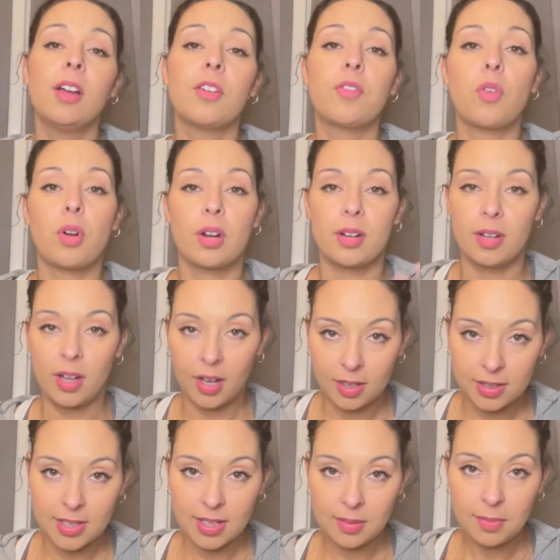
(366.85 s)
for
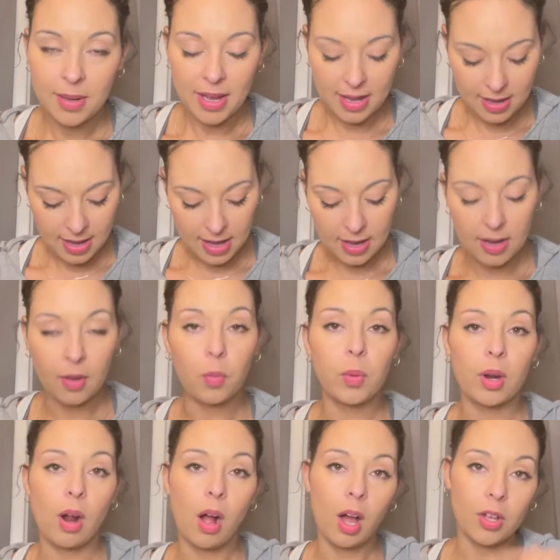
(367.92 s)
Hudson Bay, and
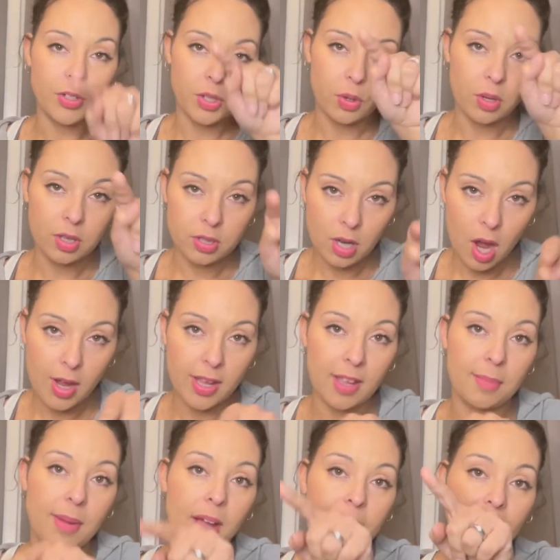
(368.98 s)
we're also talking
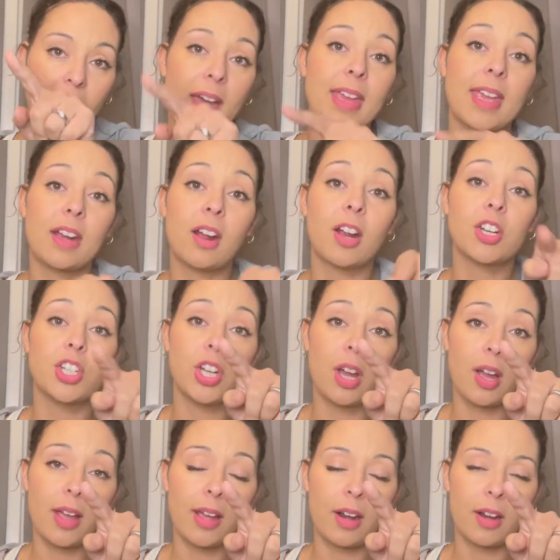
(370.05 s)
about that in our
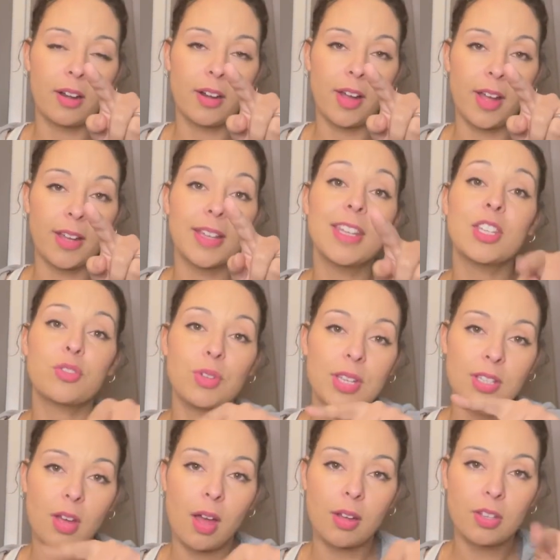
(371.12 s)
in our uh, history
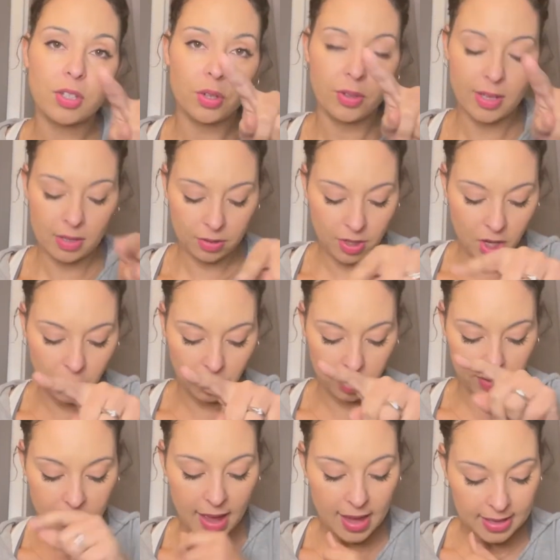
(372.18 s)
song, so they'll know
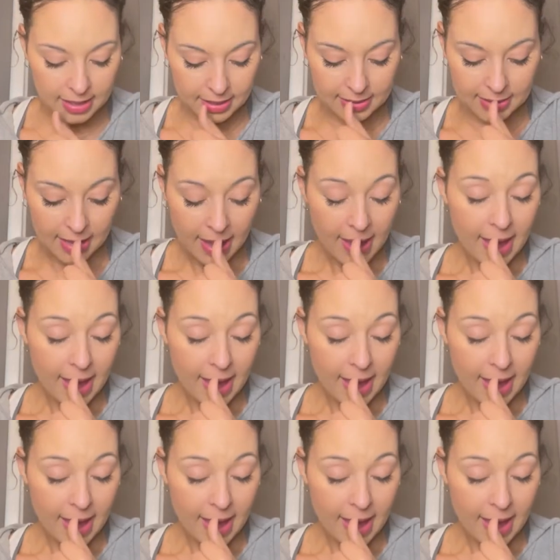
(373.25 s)
where that is.